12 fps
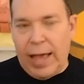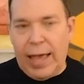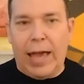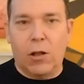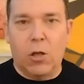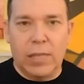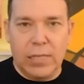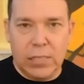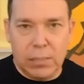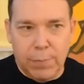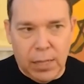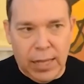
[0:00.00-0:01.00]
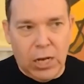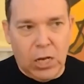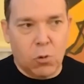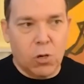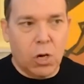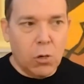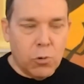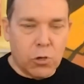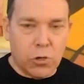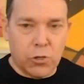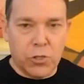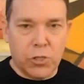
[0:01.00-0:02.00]
I had all these millennial
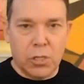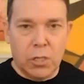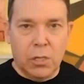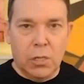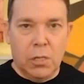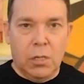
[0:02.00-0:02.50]
coders